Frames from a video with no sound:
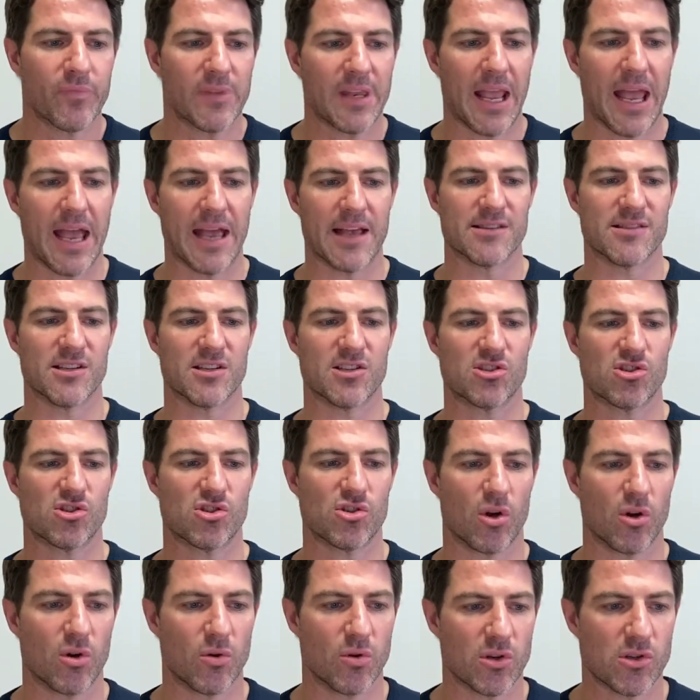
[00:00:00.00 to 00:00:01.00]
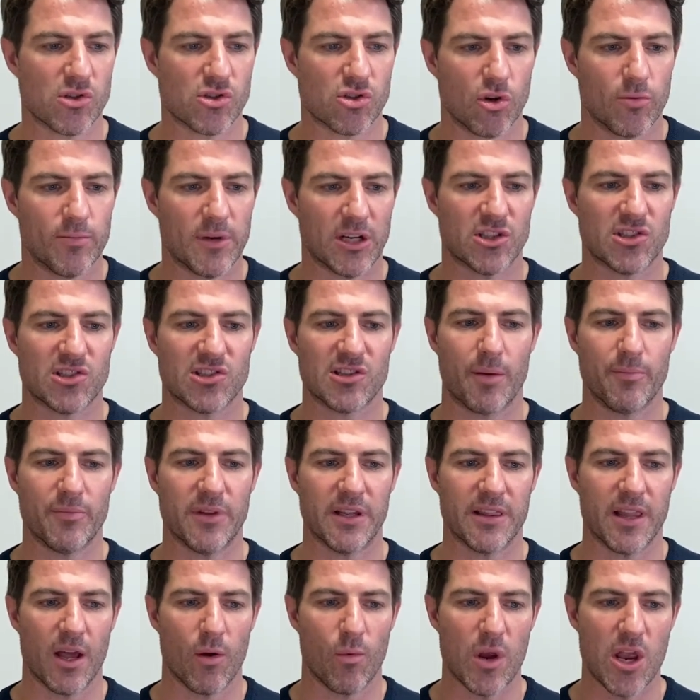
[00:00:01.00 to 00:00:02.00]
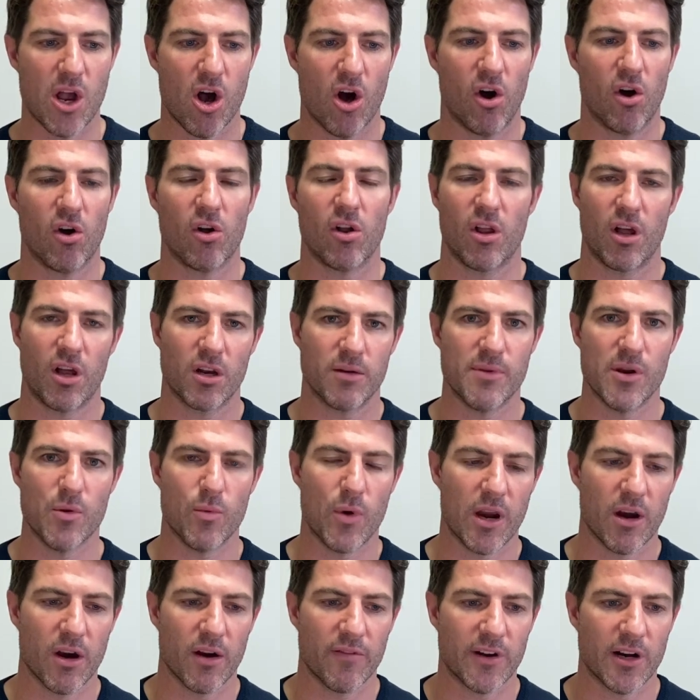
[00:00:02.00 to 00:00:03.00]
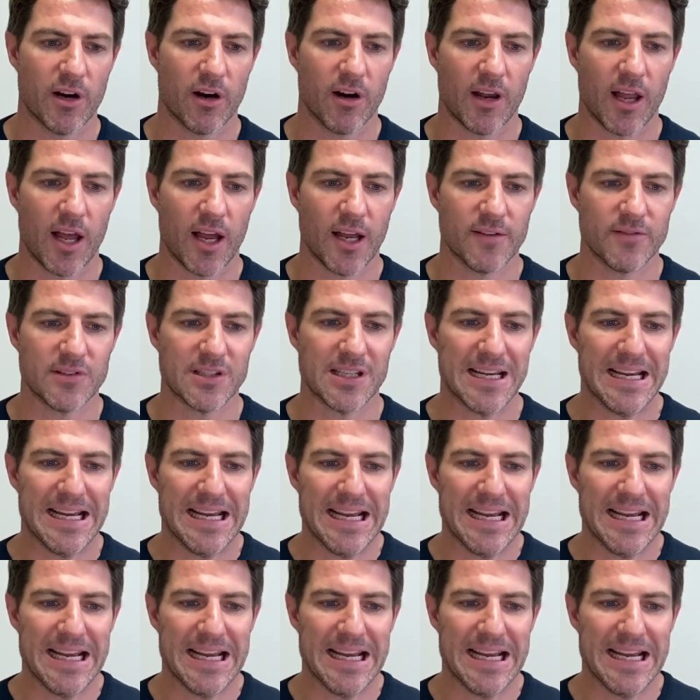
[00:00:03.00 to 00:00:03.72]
as it's so much something that we all ought to be aware of in our lives